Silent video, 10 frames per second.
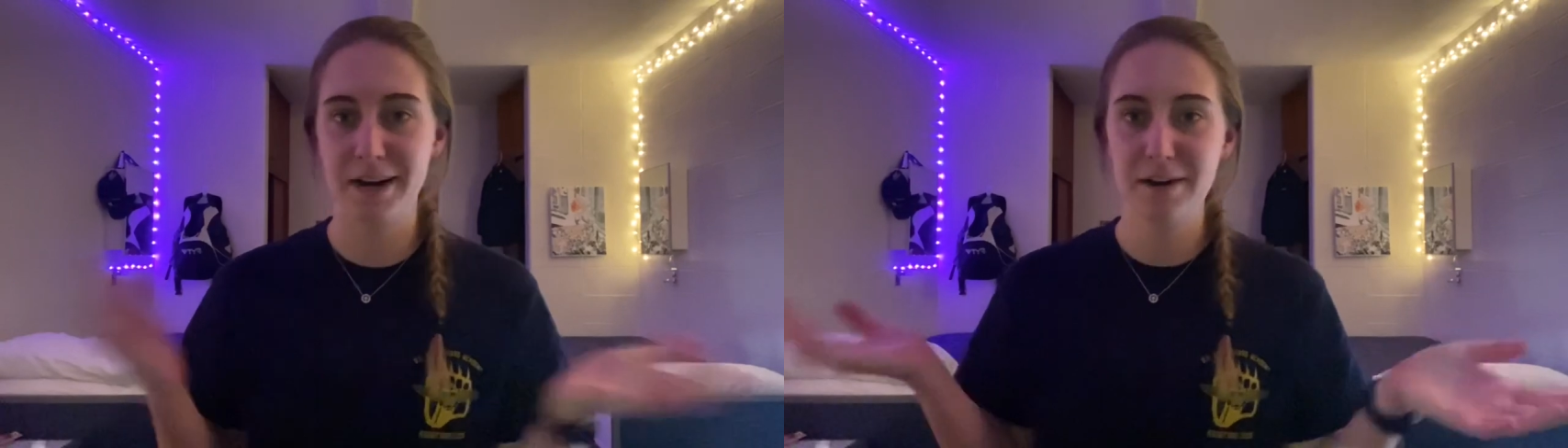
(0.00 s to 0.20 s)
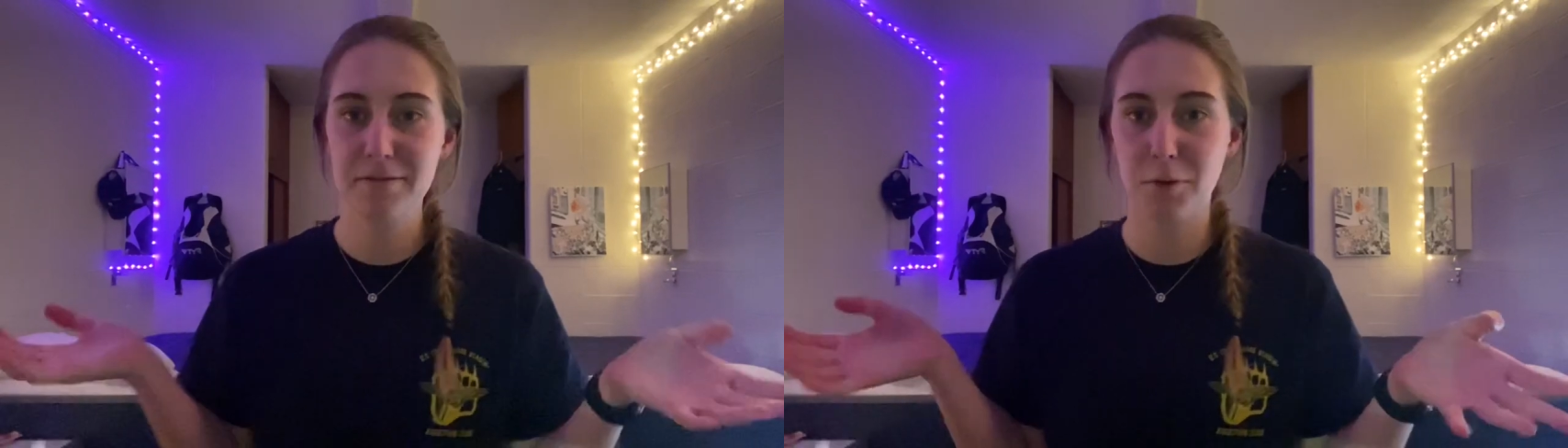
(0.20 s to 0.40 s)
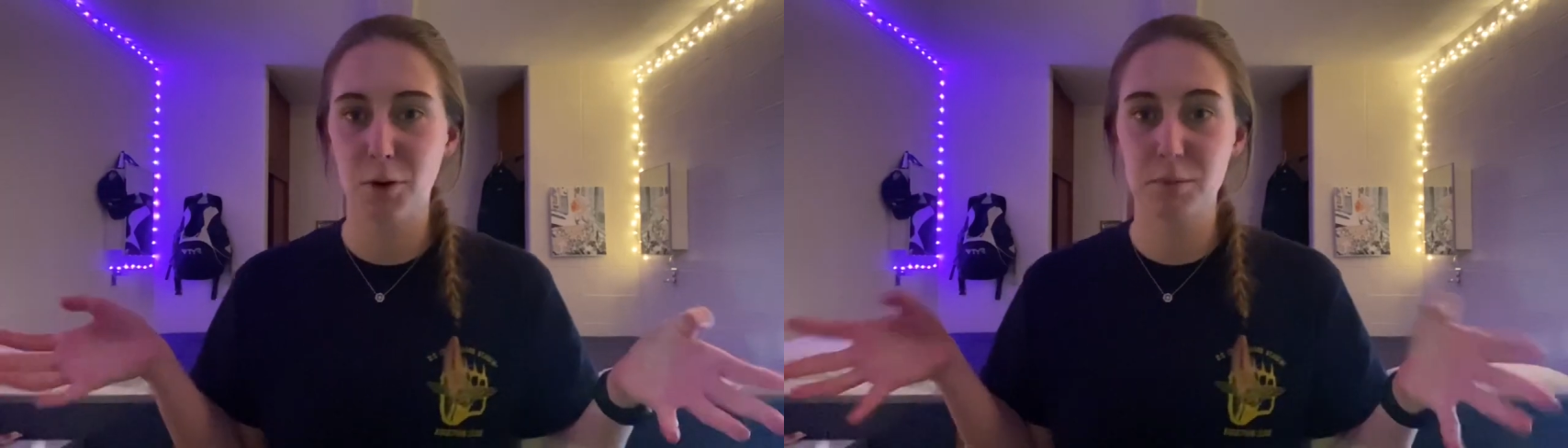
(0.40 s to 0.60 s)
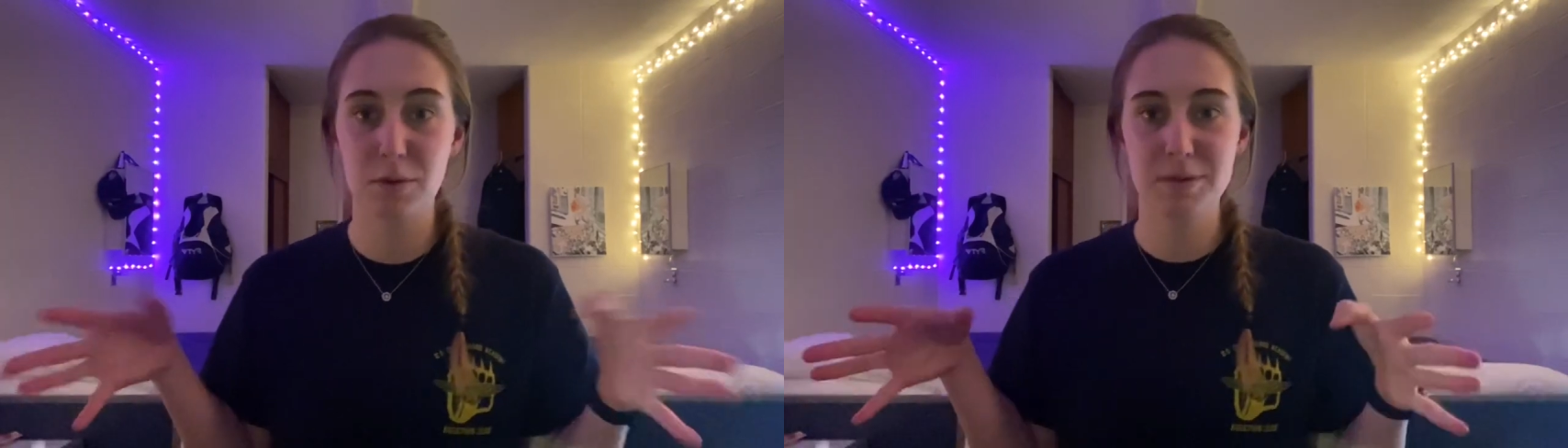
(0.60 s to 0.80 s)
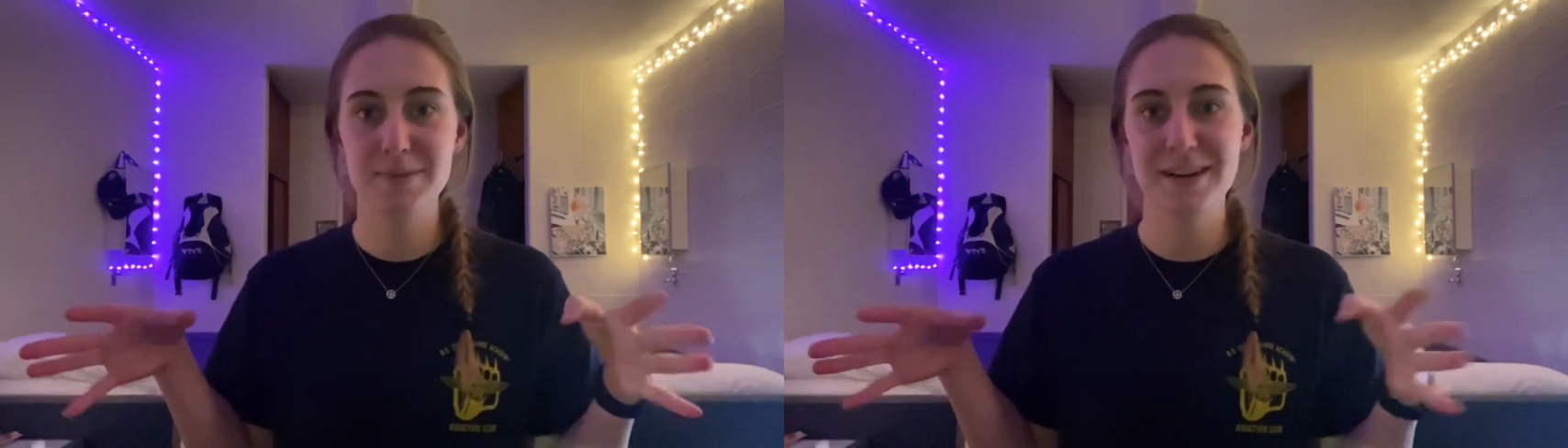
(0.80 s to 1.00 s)
for room
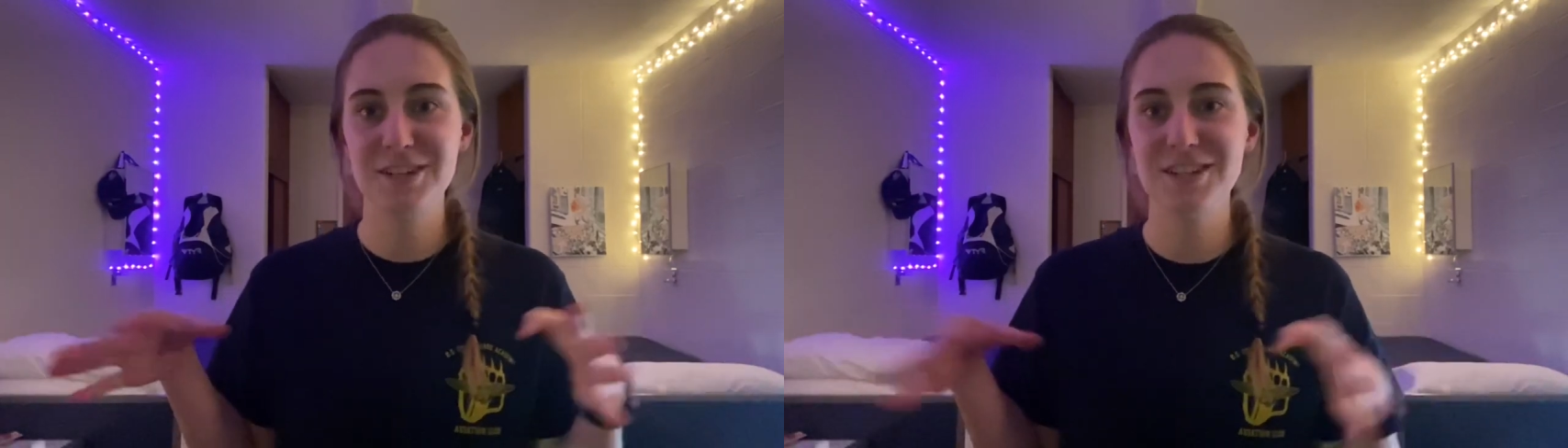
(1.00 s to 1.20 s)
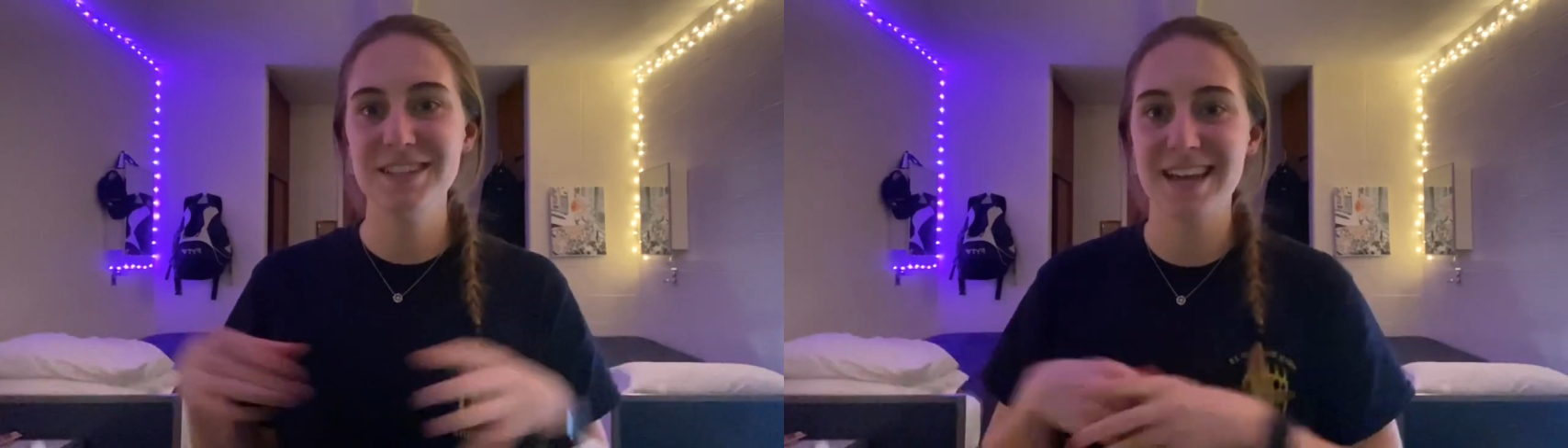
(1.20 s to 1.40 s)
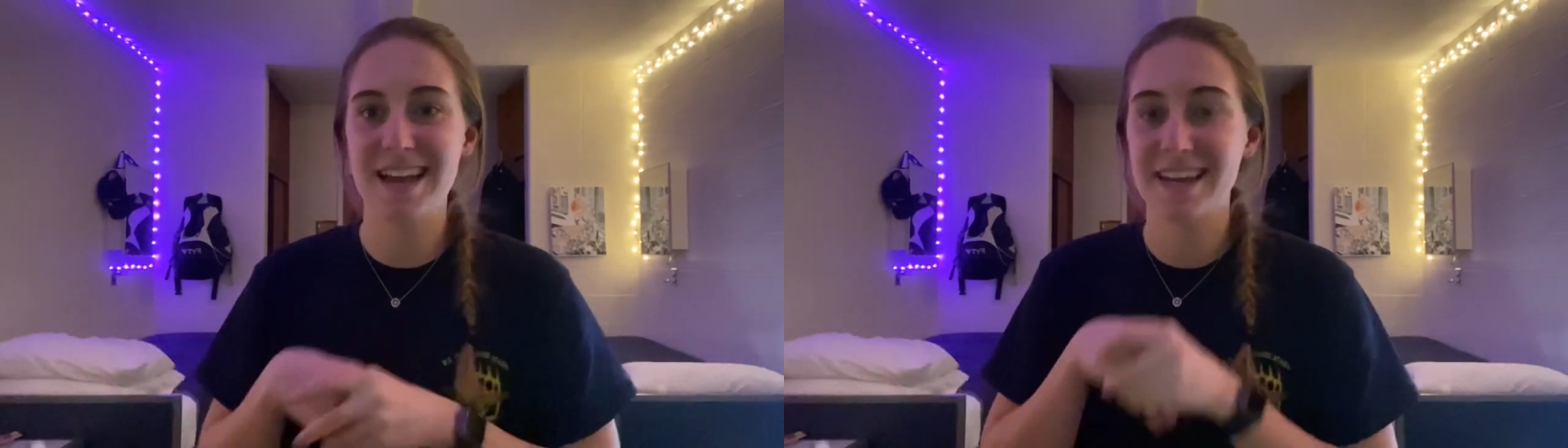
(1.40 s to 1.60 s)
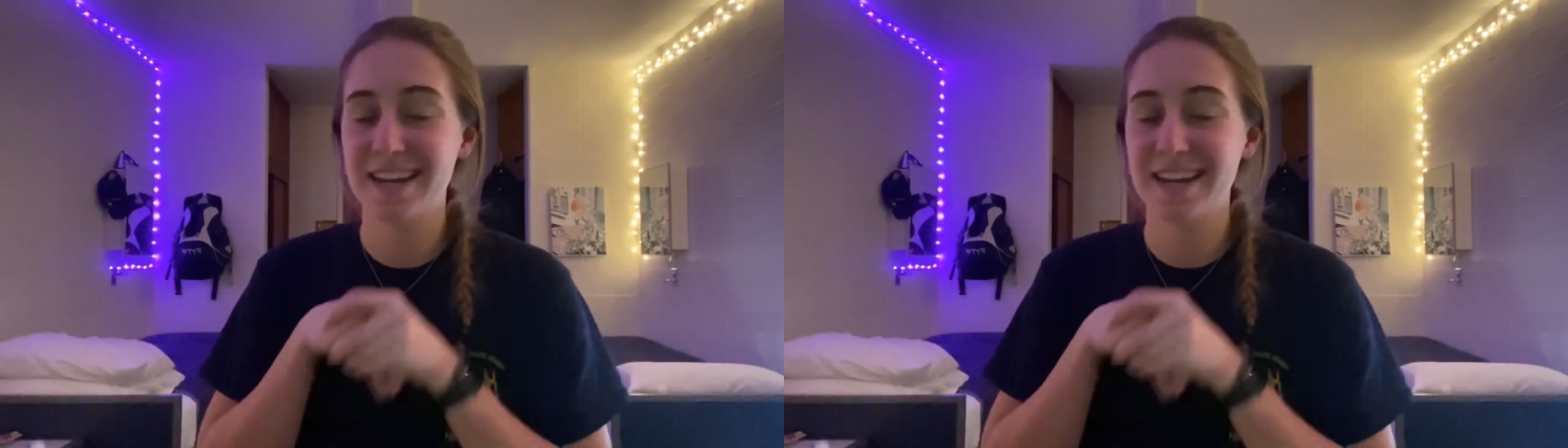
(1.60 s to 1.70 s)
inspections and